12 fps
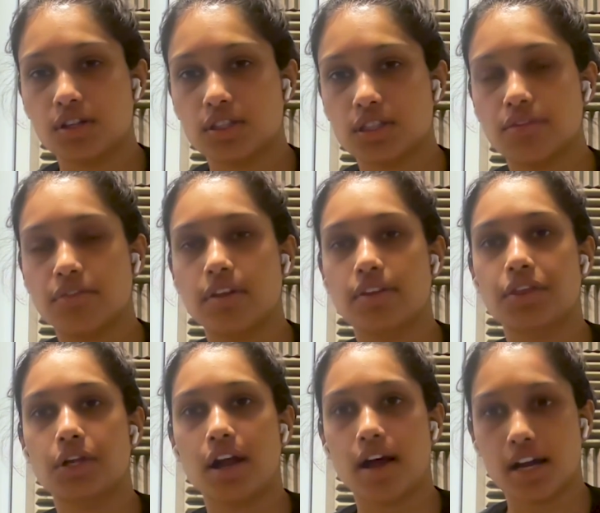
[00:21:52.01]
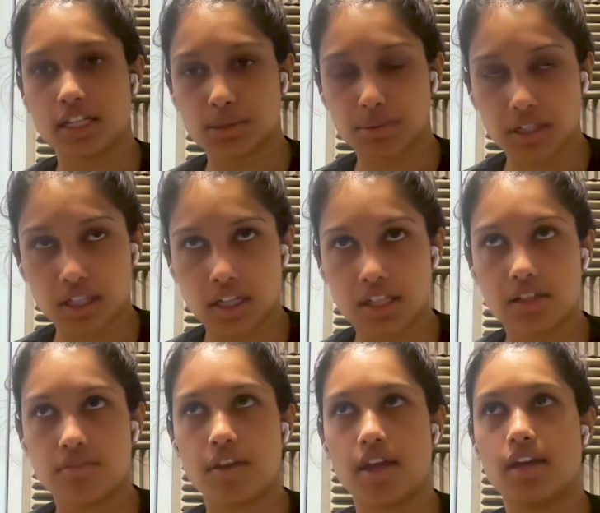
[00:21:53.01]
I feel like there has been kind of
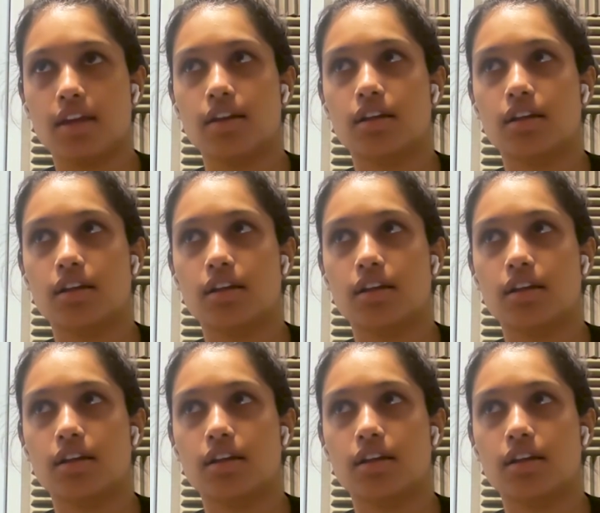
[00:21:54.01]
a